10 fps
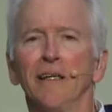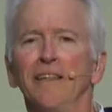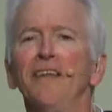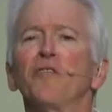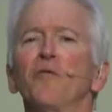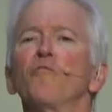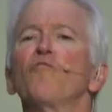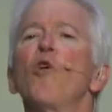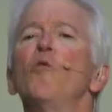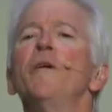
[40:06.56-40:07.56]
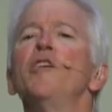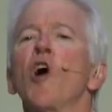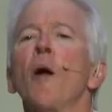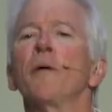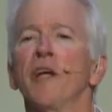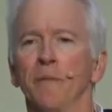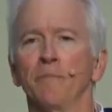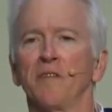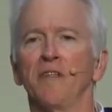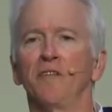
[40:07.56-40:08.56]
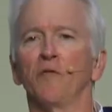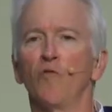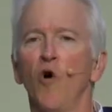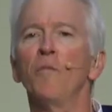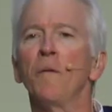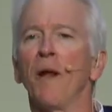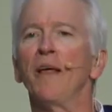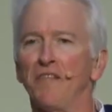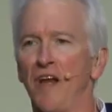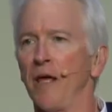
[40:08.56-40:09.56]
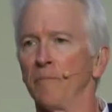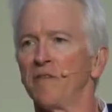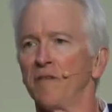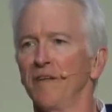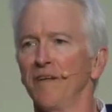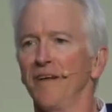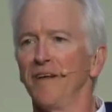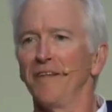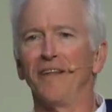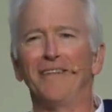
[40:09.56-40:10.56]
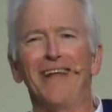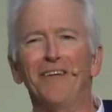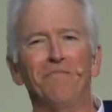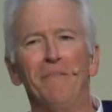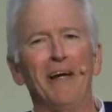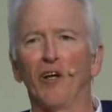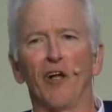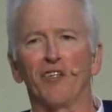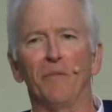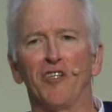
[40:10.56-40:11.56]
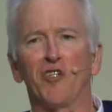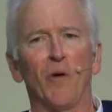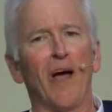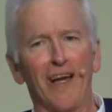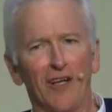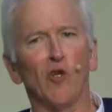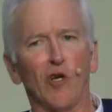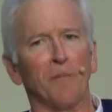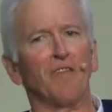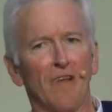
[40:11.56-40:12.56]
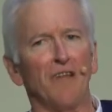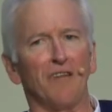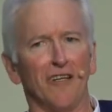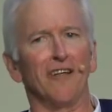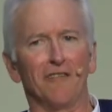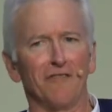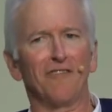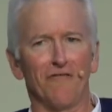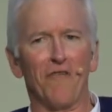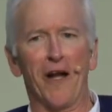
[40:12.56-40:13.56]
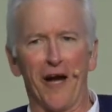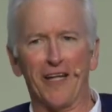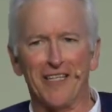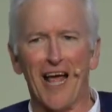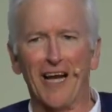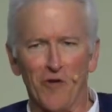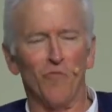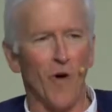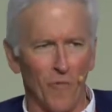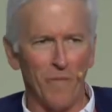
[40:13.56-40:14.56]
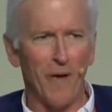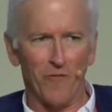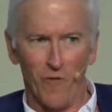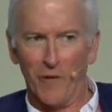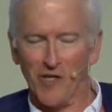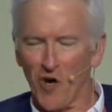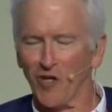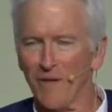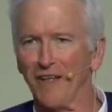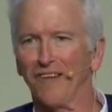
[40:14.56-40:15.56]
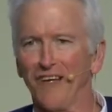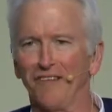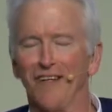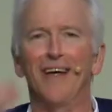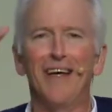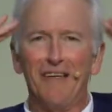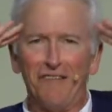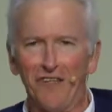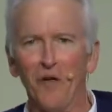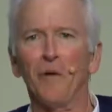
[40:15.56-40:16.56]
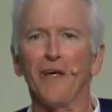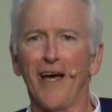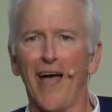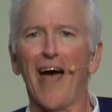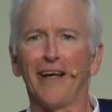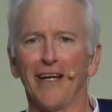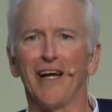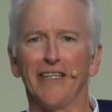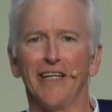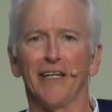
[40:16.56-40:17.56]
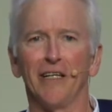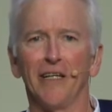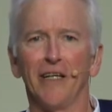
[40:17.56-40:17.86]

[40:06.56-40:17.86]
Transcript: These are Roman toponyms. These are Roman place names. They didn't mean a lot to me, too. I had to look up Cilicia to find out exactly what we meant when we talked about Cilicia. Syria, I had an idea.